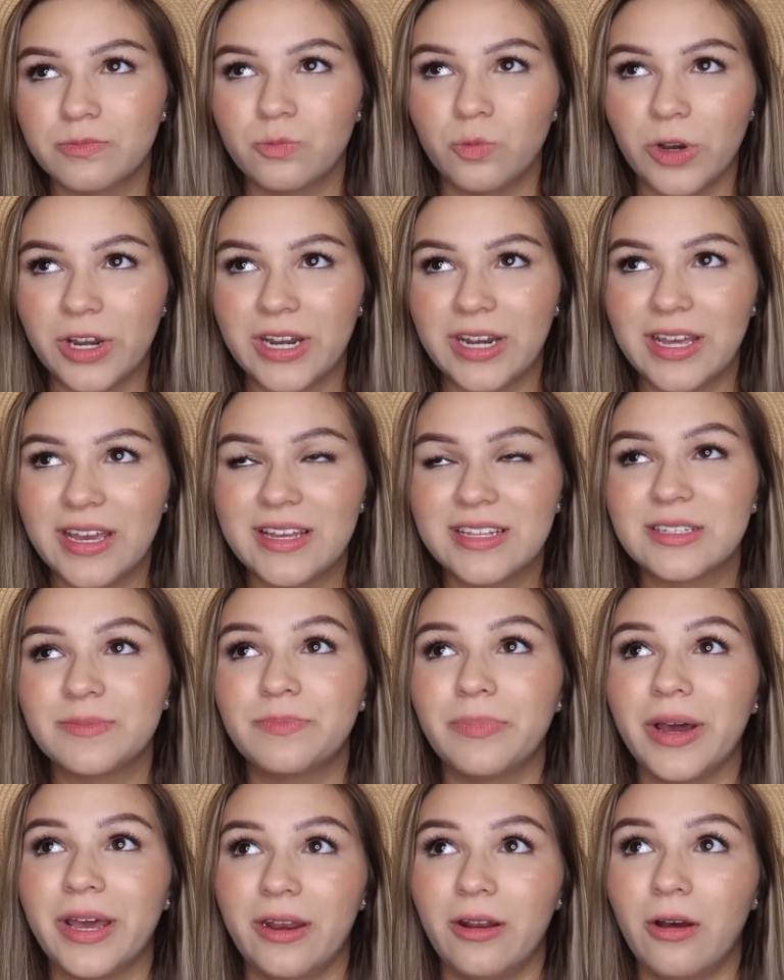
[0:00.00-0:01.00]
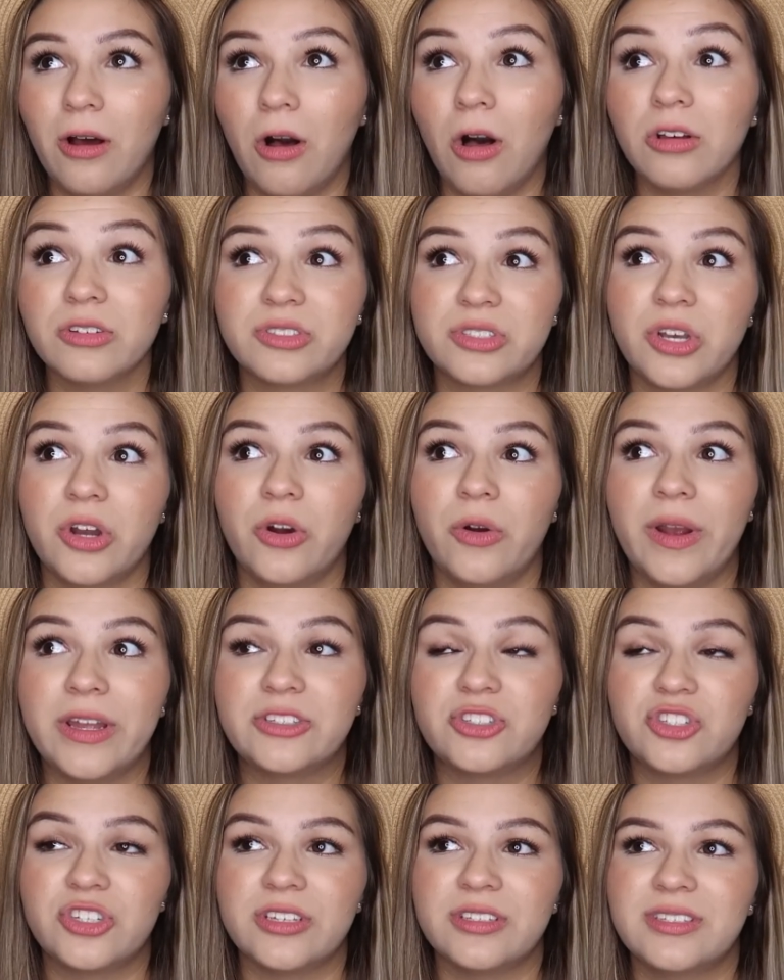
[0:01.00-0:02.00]
what it is, but also
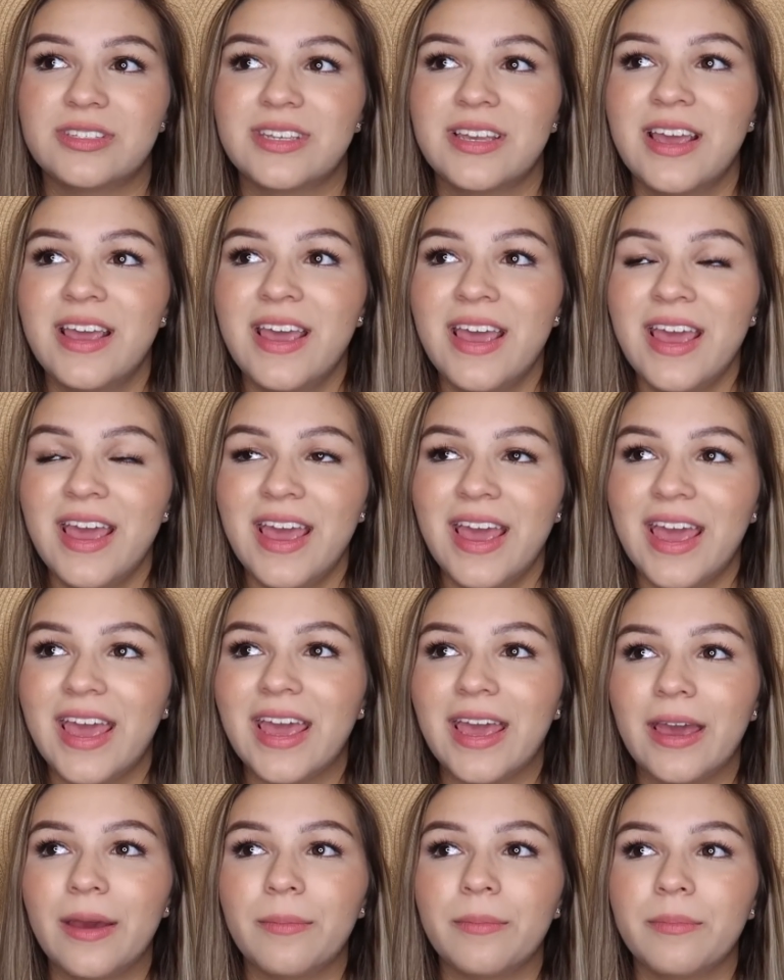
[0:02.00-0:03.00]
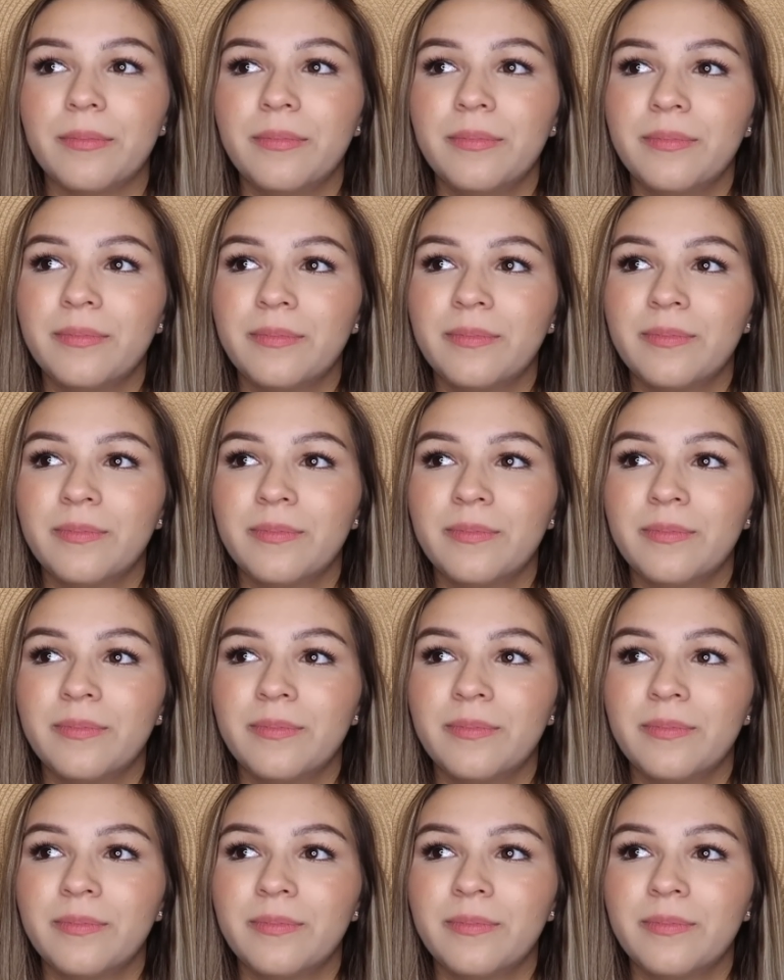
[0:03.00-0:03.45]
it's just him